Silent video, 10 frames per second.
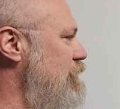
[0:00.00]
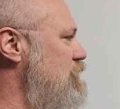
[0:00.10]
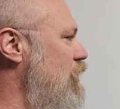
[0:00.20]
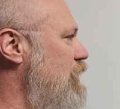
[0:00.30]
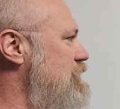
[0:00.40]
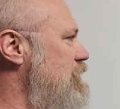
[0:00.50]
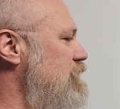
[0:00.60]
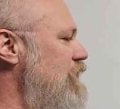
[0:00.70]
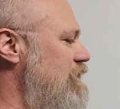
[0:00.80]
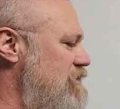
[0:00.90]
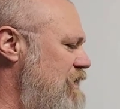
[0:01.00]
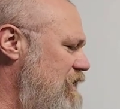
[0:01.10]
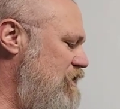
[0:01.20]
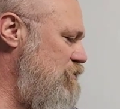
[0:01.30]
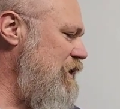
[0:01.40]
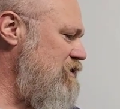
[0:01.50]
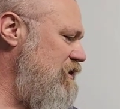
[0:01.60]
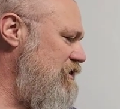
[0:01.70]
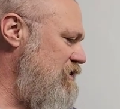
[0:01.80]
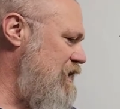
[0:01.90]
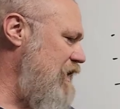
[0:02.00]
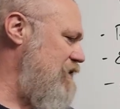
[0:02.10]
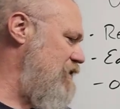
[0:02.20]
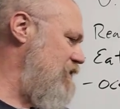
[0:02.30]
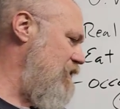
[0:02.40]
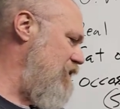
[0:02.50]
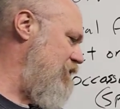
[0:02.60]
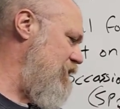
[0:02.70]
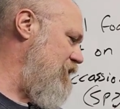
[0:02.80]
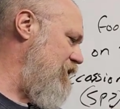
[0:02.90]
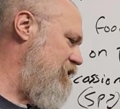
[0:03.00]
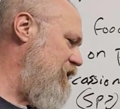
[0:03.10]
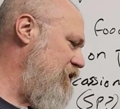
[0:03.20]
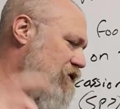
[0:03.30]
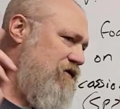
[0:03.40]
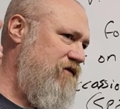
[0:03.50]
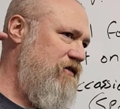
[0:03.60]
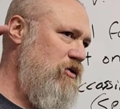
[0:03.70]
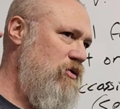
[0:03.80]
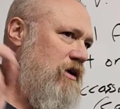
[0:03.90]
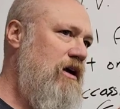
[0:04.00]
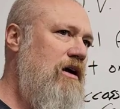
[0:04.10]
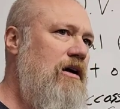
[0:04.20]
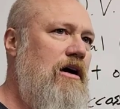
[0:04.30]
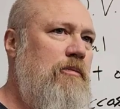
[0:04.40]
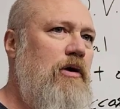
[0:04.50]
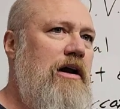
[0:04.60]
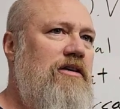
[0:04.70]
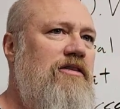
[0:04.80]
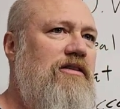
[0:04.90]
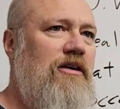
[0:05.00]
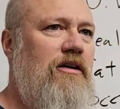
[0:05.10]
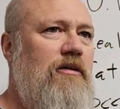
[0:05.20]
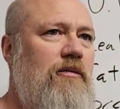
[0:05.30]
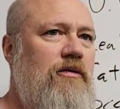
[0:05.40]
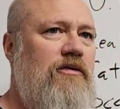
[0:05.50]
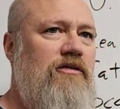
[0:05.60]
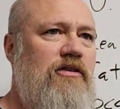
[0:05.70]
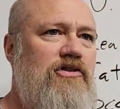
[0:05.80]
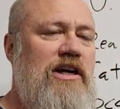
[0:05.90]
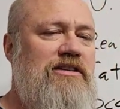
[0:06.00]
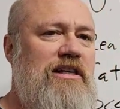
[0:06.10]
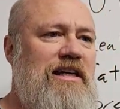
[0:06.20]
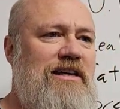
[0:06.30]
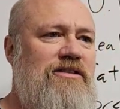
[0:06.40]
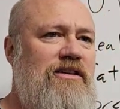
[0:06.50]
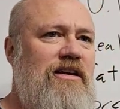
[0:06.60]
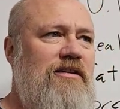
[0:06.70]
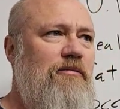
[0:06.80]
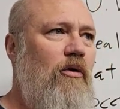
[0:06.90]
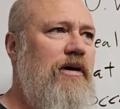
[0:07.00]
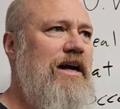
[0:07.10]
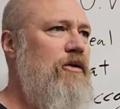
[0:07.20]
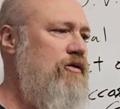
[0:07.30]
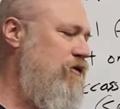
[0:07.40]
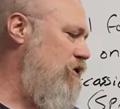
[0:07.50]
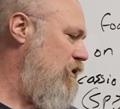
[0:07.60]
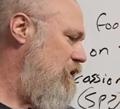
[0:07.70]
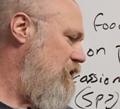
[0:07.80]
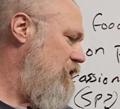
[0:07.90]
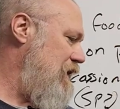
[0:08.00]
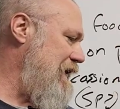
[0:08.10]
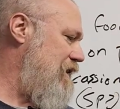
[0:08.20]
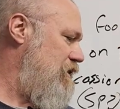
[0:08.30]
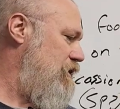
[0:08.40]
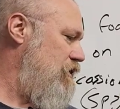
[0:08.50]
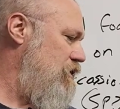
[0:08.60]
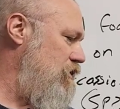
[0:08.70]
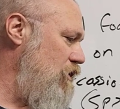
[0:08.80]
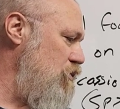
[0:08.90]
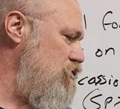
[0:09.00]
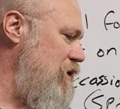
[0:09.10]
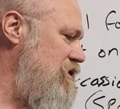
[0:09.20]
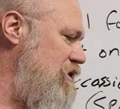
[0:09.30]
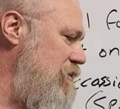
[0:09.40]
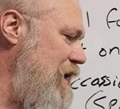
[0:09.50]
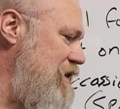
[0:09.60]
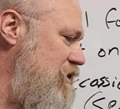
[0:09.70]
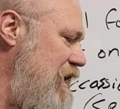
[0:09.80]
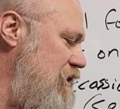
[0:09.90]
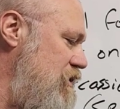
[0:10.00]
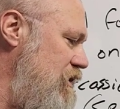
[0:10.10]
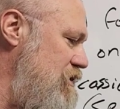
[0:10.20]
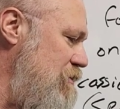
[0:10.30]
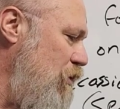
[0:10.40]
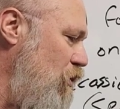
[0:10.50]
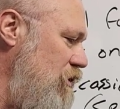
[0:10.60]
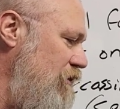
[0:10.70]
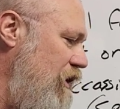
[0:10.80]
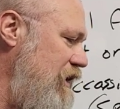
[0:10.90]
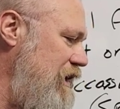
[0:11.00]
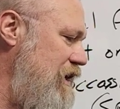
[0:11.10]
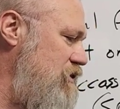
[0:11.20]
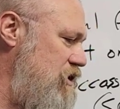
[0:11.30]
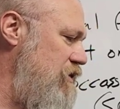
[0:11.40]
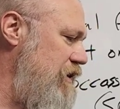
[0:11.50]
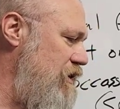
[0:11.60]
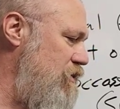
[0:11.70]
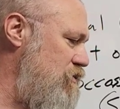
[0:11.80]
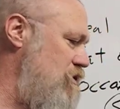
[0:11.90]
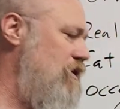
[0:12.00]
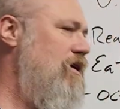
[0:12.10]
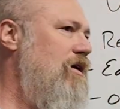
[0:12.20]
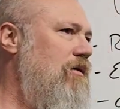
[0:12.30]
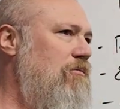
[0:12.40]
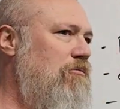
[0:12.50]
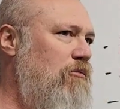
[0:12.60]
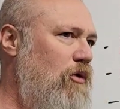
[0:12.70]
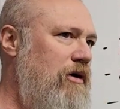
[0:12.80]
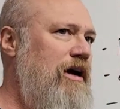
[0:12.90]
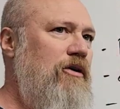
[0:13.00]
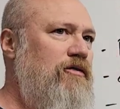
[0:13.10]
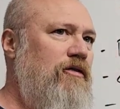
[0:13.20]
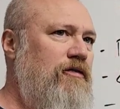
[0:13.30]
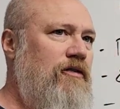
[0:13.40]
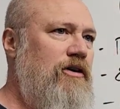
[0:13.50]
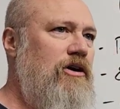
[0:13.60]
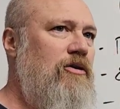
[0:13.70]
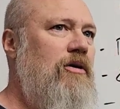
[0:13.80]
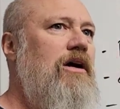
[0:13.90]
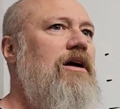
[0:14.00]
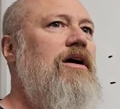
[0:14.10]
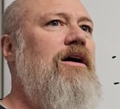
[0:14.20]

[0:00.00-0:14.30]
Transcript: from dawn till dusk, especially this kind of, of, food uh, products that they're suggesting is more healthful. In no stretch of the imagination is a bowl of Honey Nut Cheerios more healthful for you